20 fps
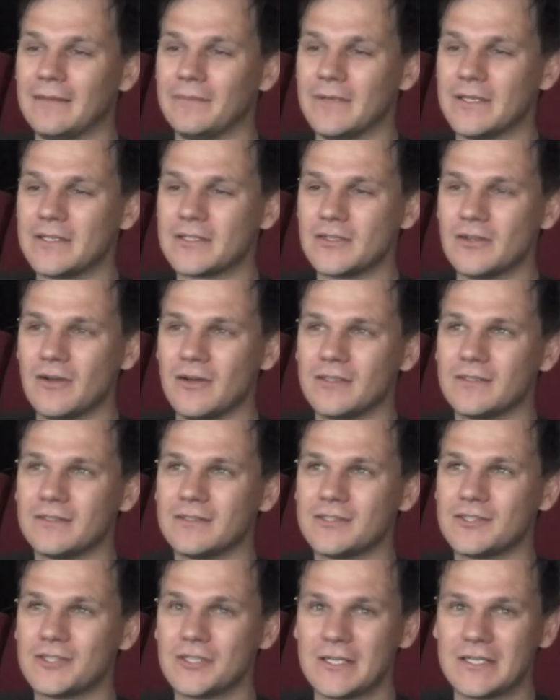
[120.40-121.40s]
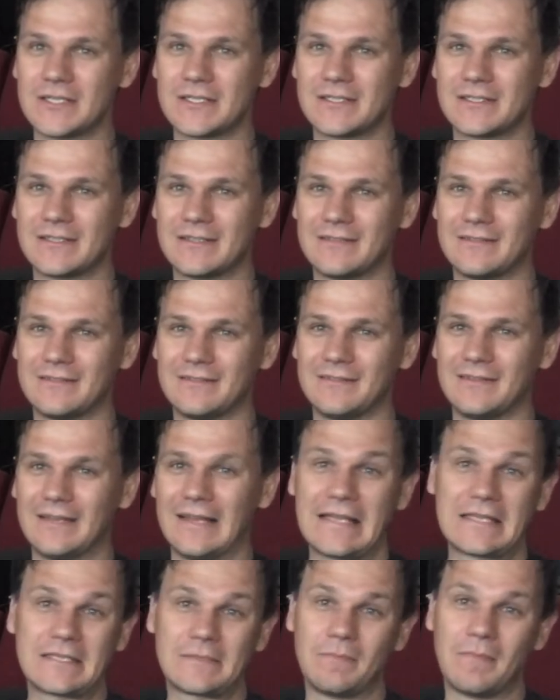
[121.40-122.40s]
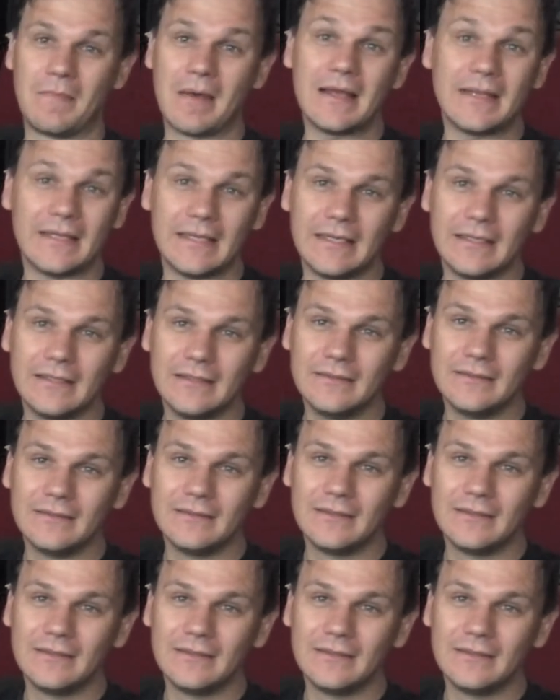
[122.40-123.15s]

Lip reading: it's not just less money,